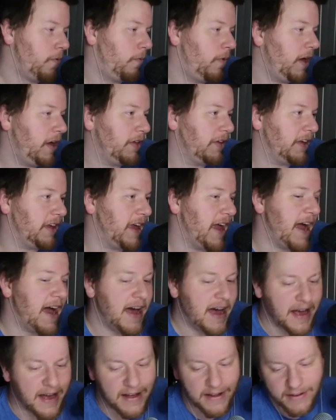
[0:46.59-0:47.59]
Well,
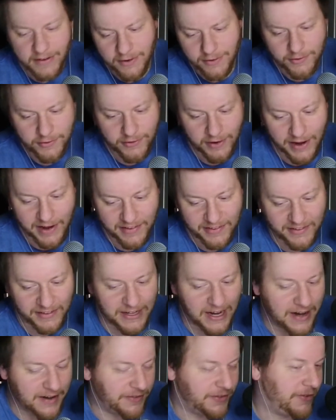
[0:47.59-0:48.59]
yeah, she has
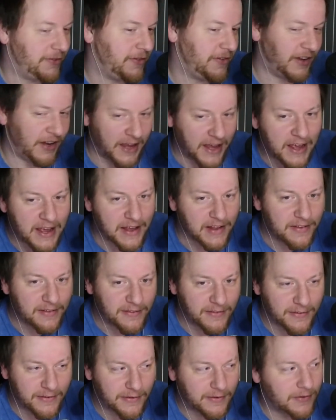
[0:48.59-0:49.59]
nice
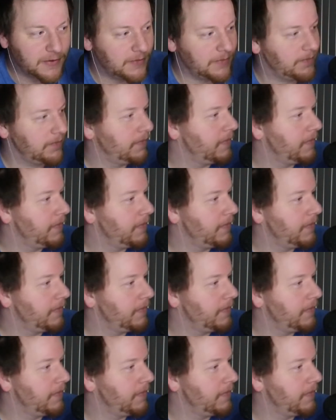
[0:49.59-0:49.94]
tits.